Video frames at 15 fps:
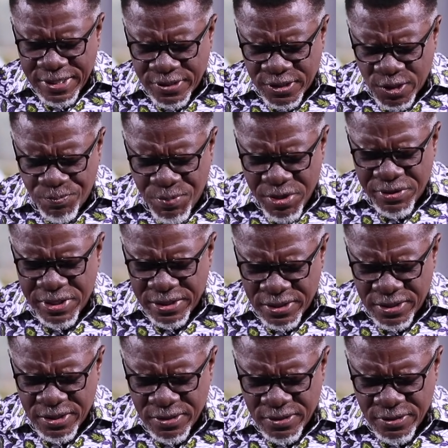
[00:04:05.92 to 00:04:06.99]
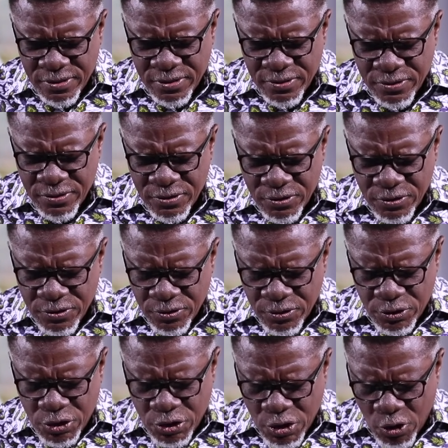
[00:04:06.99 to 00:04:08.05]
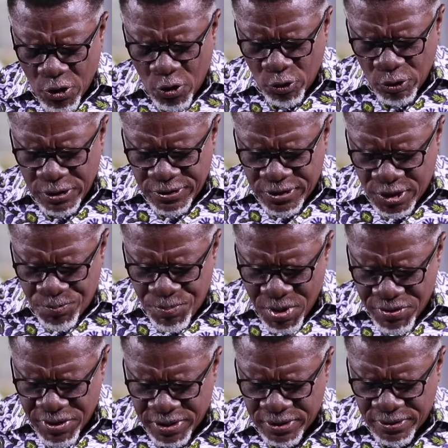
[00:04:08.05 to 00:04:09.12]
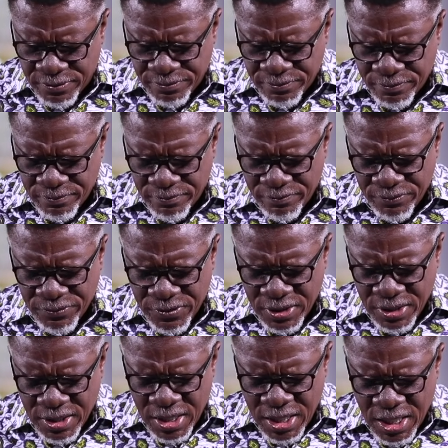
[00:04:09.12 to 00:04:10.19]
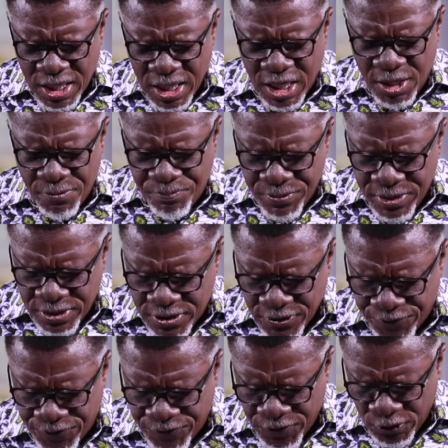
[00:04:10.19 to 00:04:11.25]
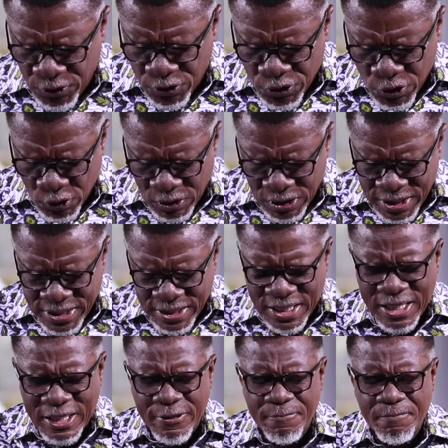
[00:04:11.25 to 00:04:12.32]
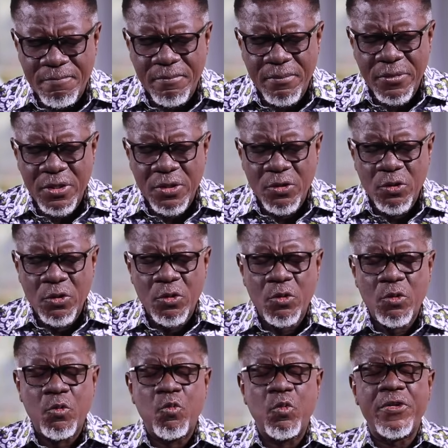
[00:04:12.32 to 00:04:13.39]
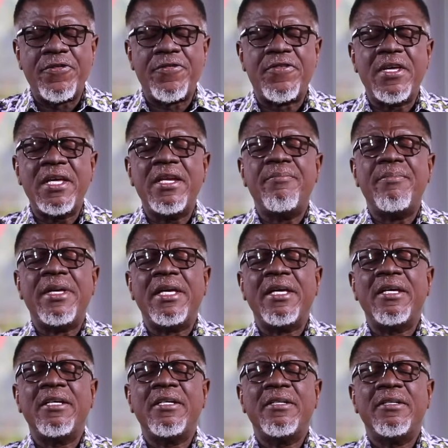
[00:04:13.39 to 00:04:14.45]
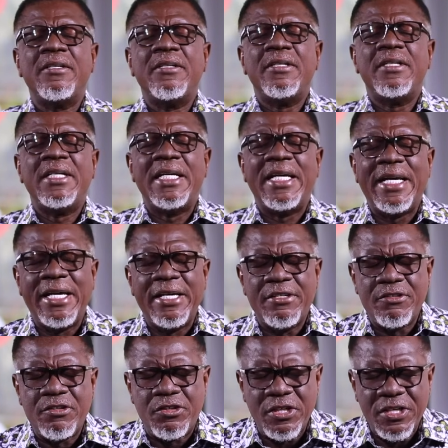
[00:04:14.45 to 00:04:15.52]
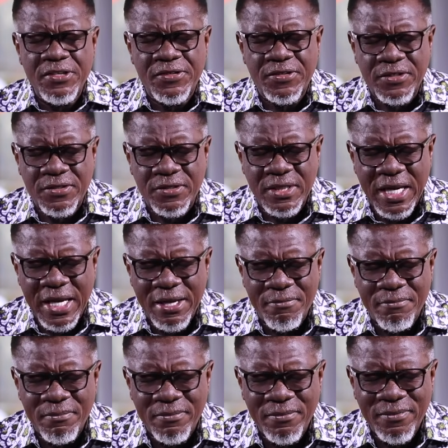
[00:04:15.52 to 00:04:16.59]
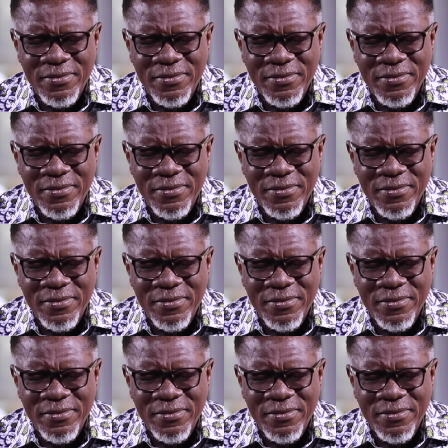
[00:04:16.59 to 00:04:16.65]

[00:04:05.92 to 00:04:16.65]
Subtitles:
my spirit to your Holy Spirit. Help me to follow your leading within me, in Jesus' name,